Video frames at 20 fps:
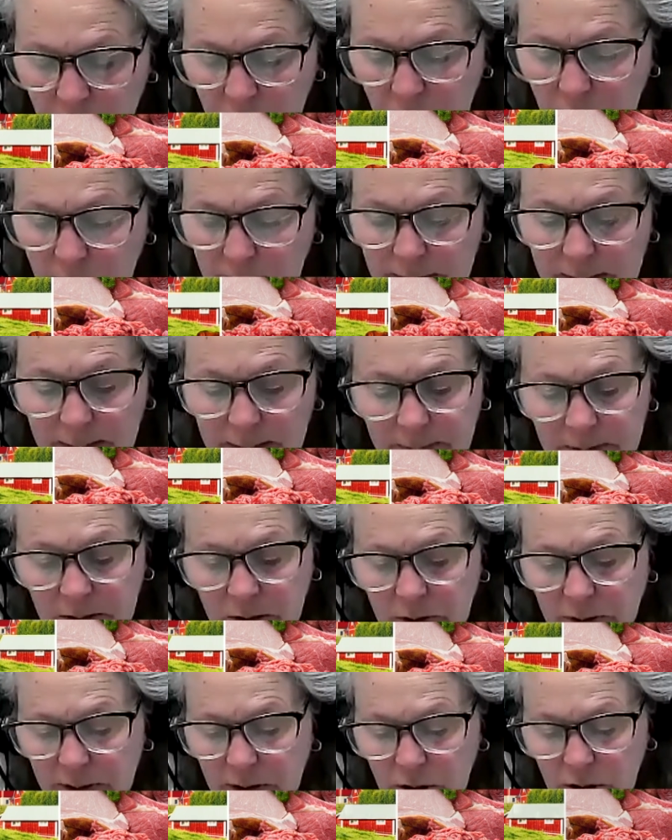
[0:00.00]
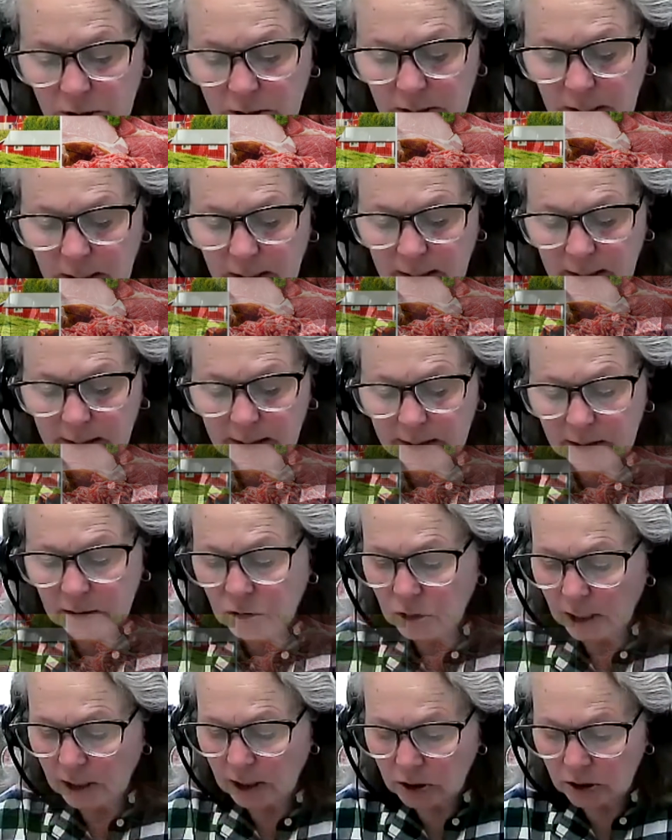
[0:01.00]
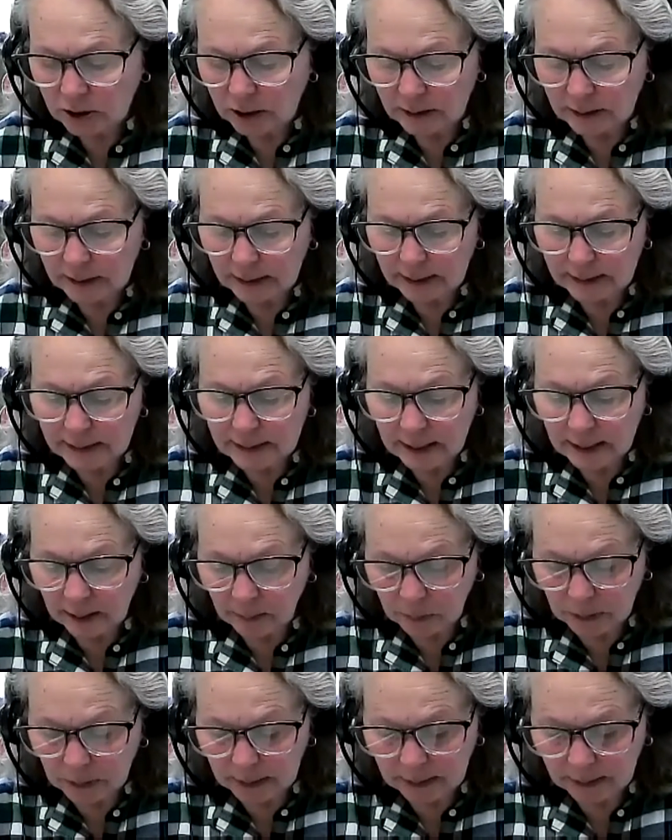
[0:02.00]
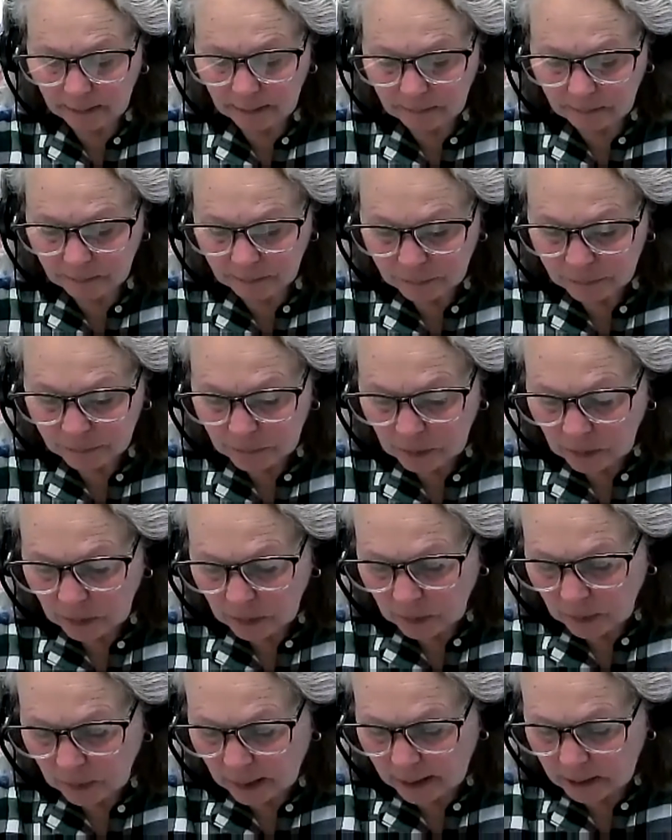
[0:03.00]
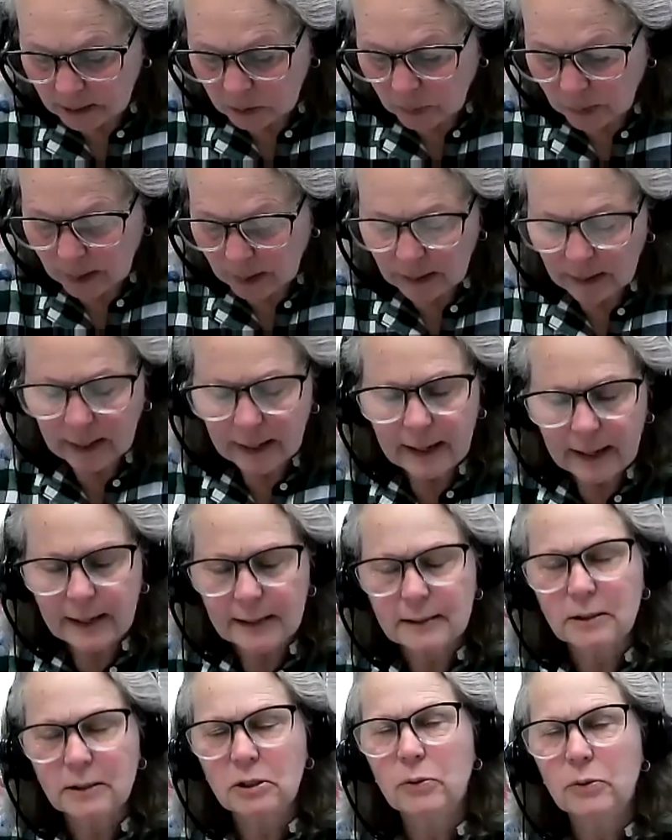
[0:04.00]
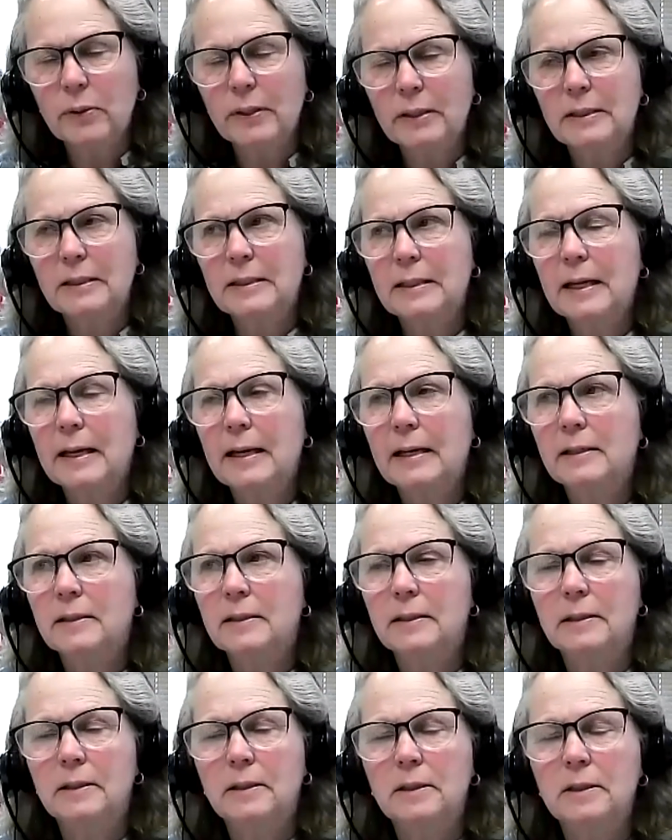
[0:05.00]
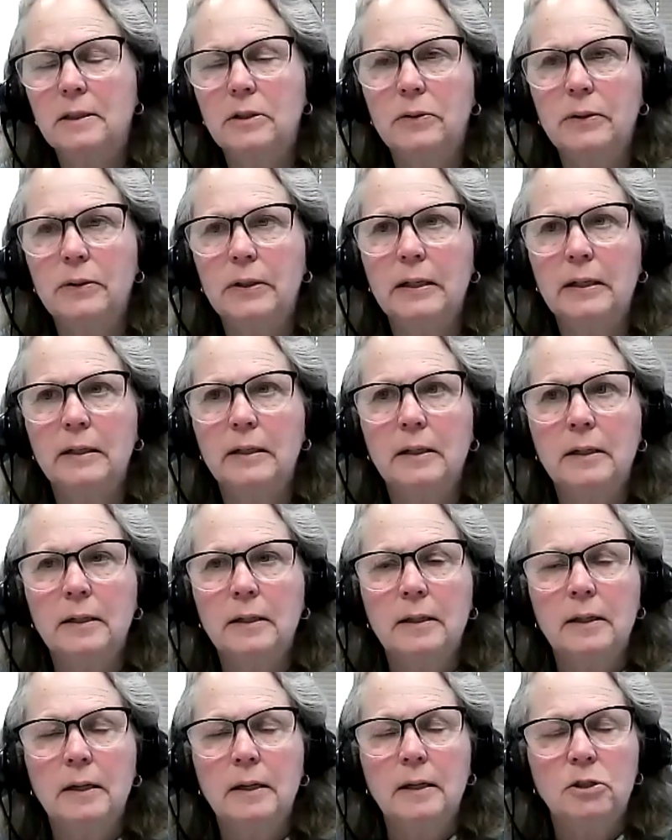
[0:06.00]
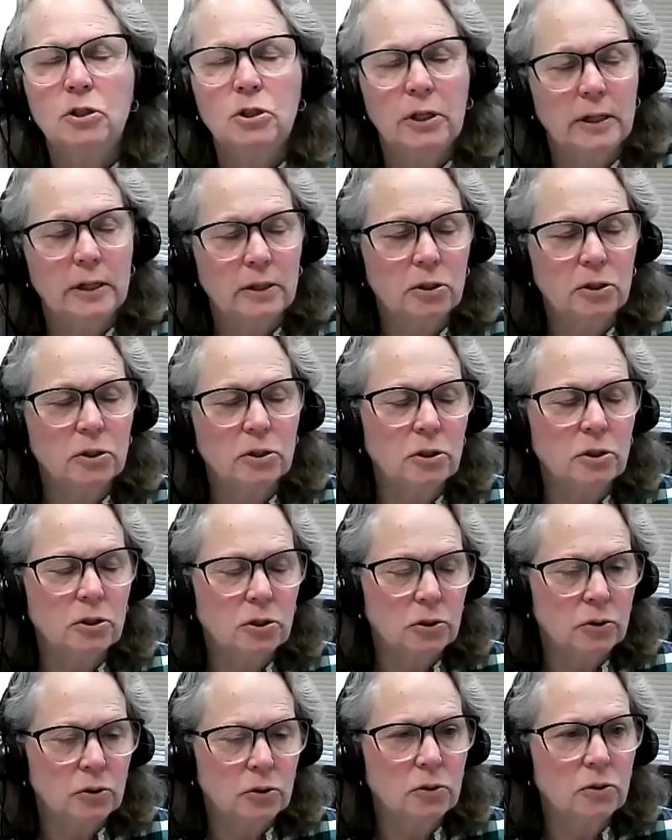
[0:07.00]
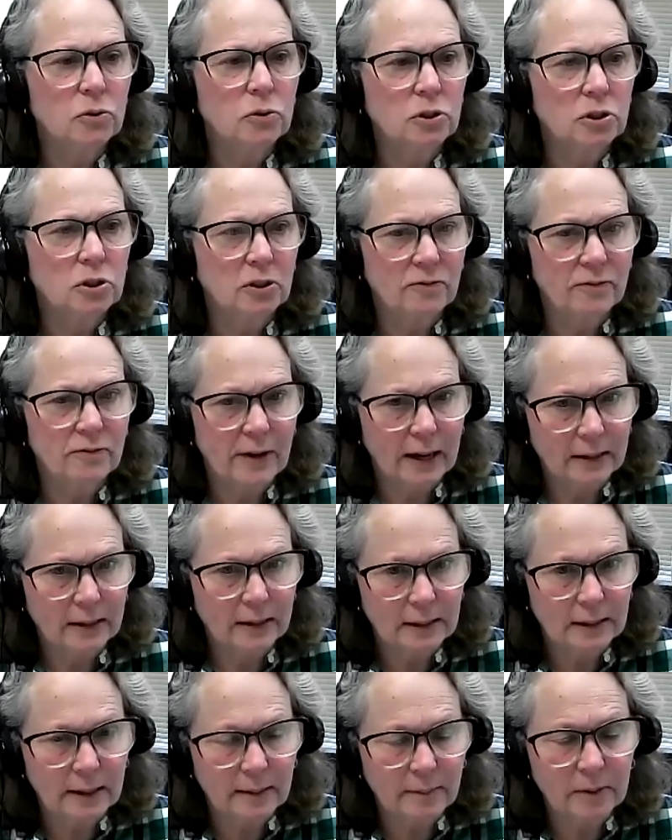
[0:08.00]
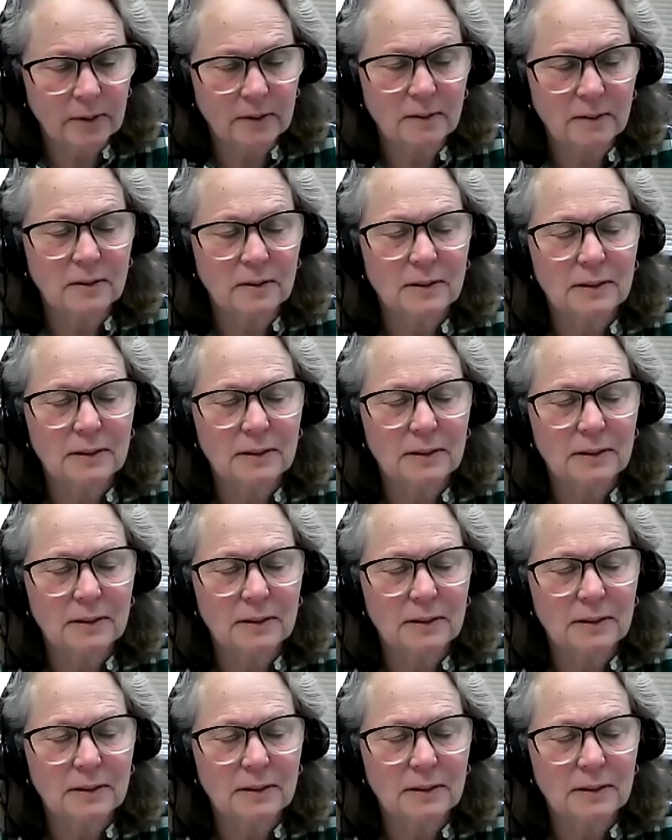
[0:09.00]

do a demonstration on injection and tumbling as well as USDA is considering changes to nutrition facts label,